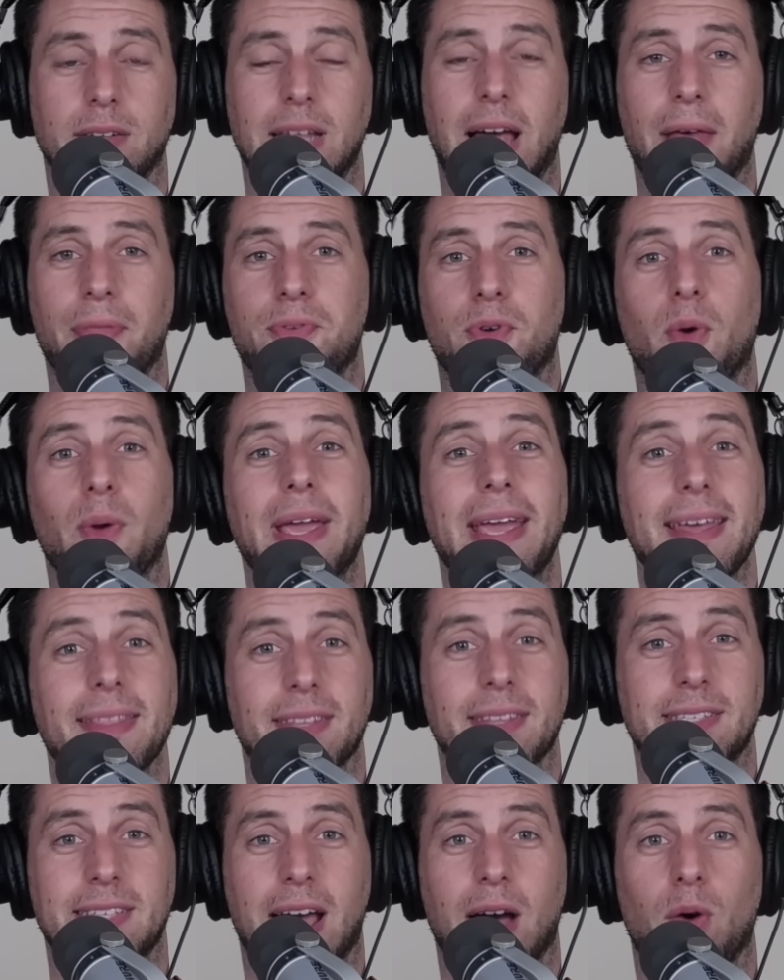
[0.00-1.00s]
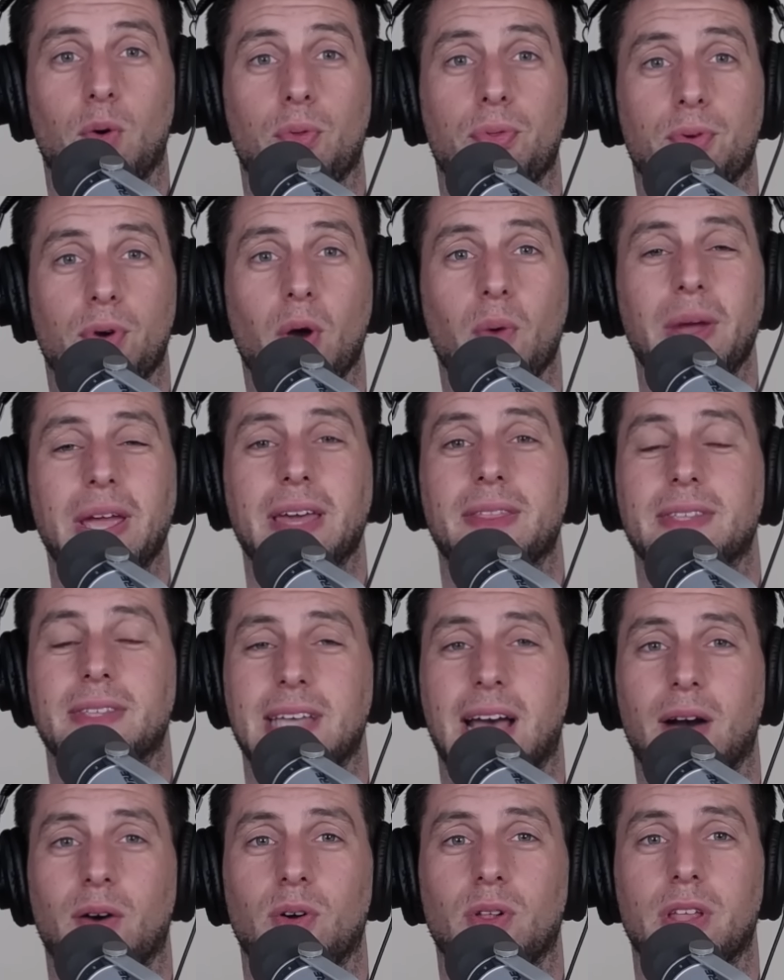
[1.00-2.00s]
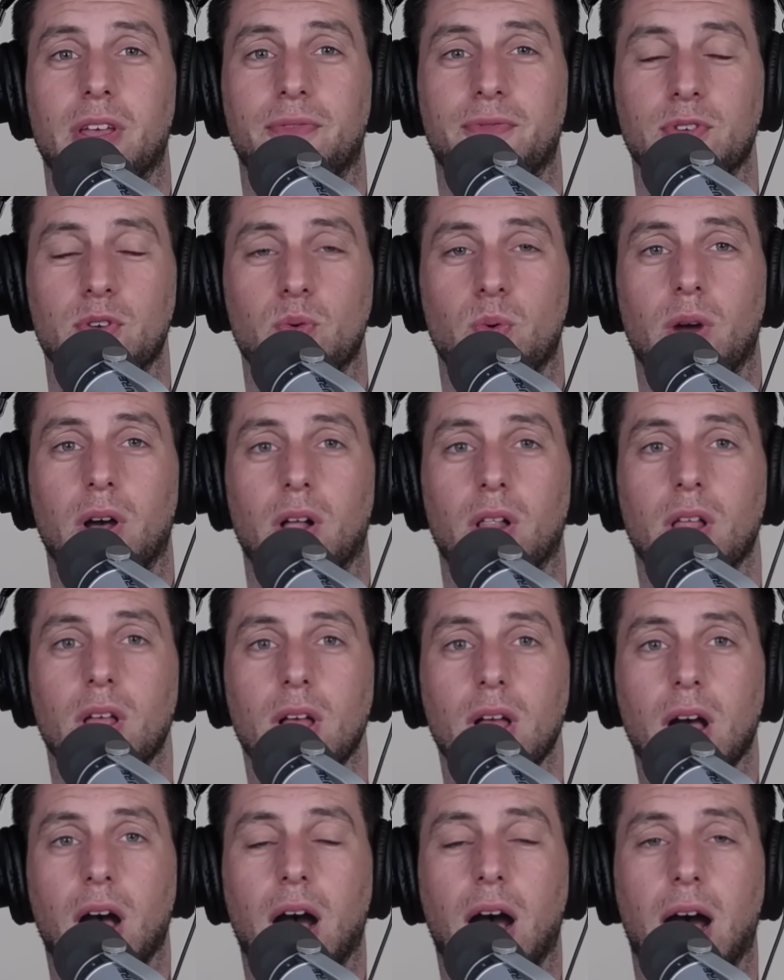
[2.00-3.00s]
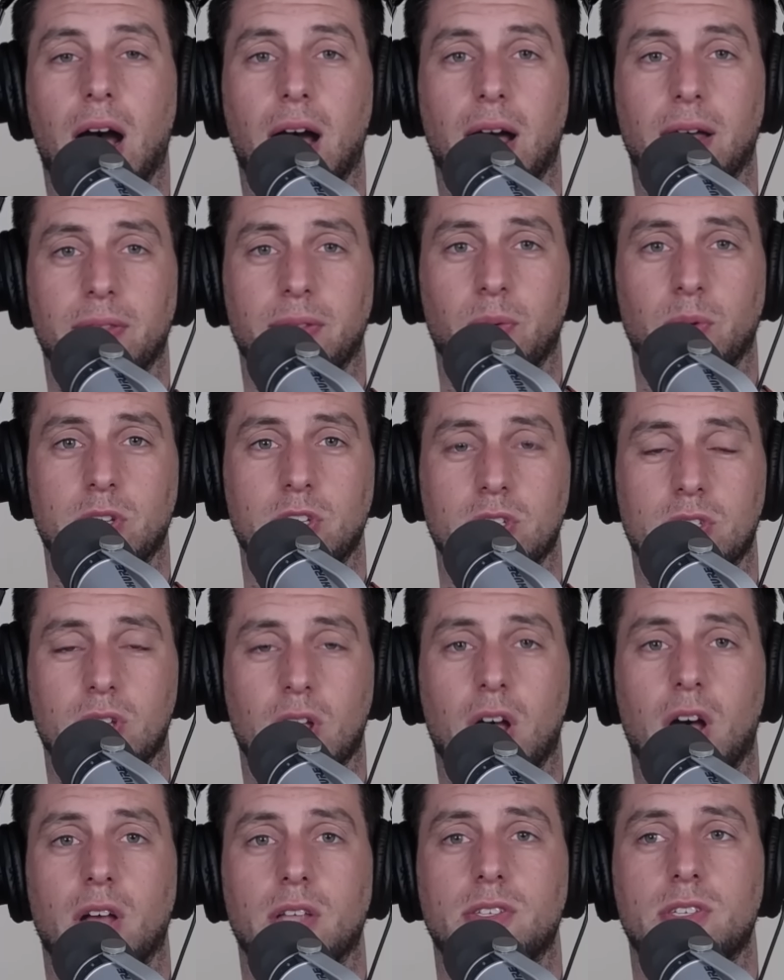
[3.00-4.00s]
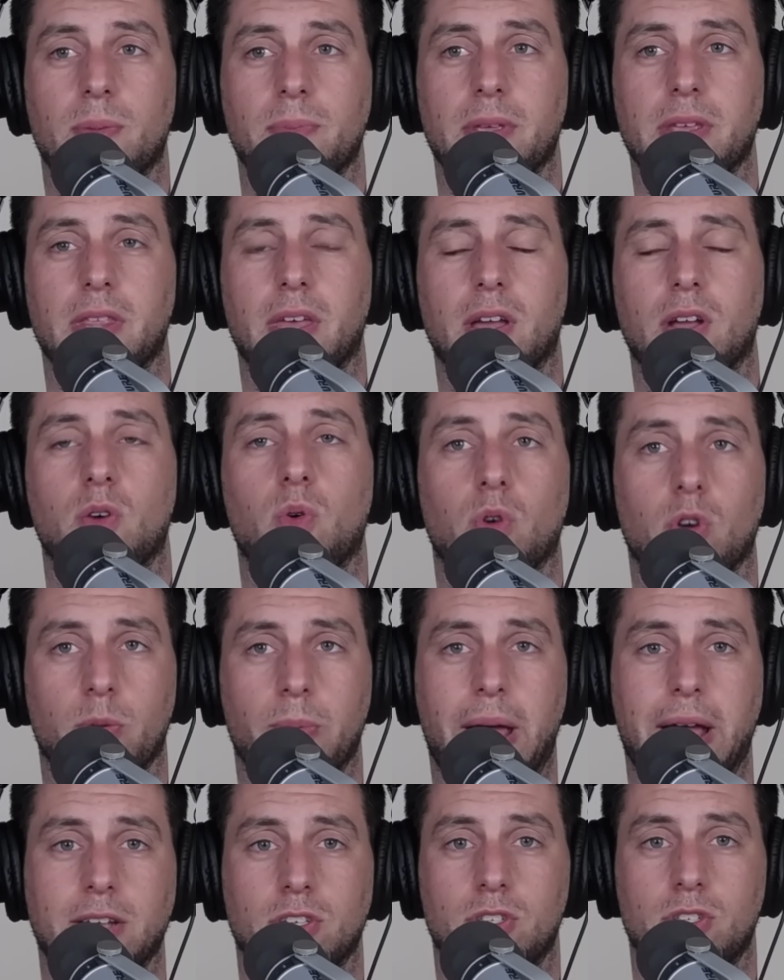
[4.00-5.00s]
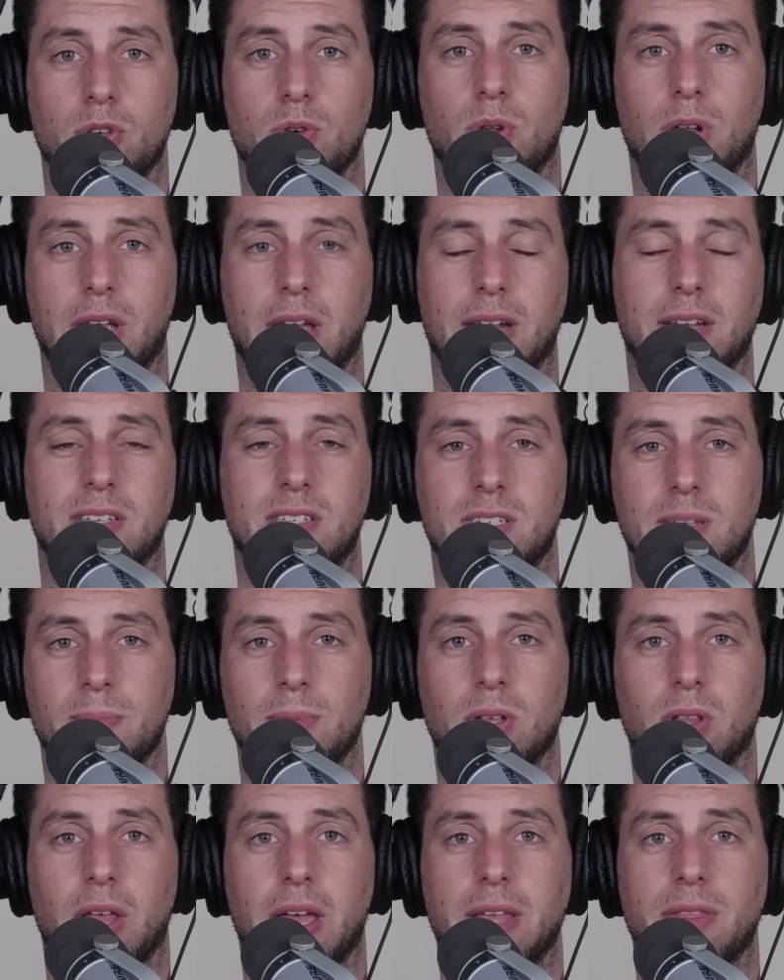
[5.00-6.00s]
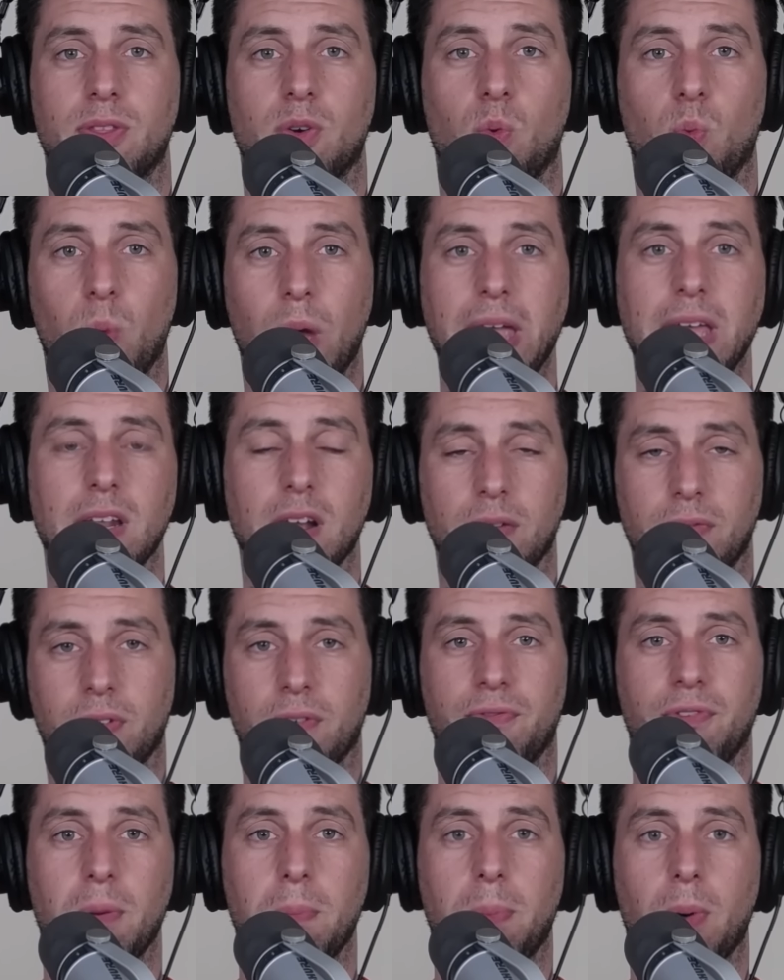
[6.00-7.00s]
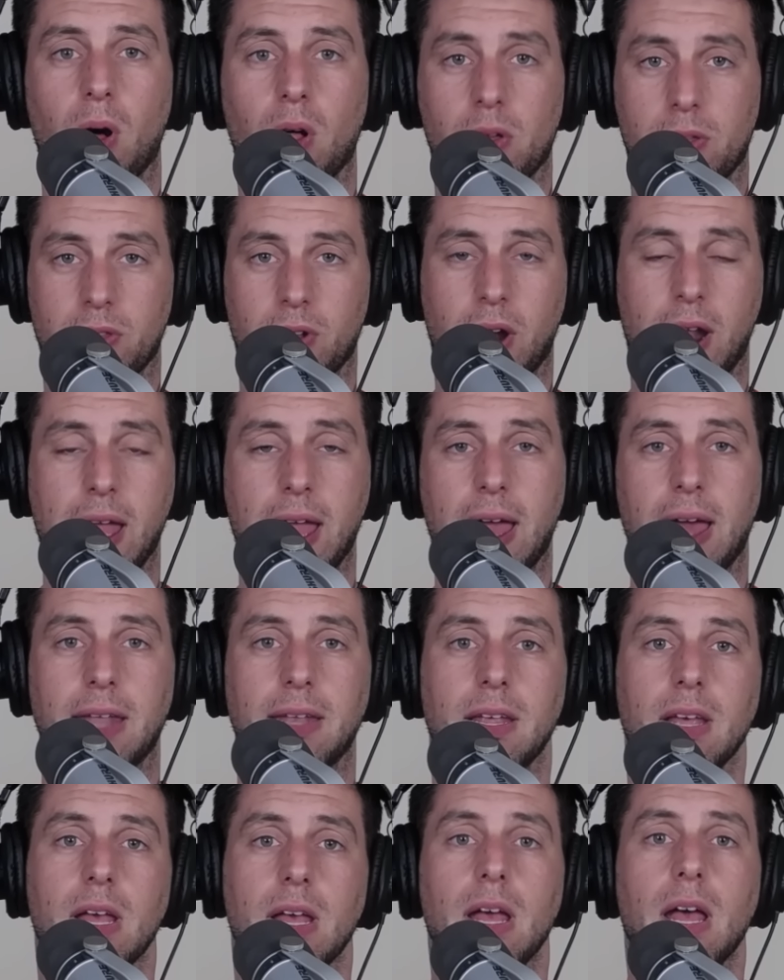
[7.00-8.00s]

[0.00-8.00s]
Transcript: not throwing in the towel, throwing the towel, if you will, uh, which is uh, something that quarterbacks do to kind of simulate the weight of the football in their hand,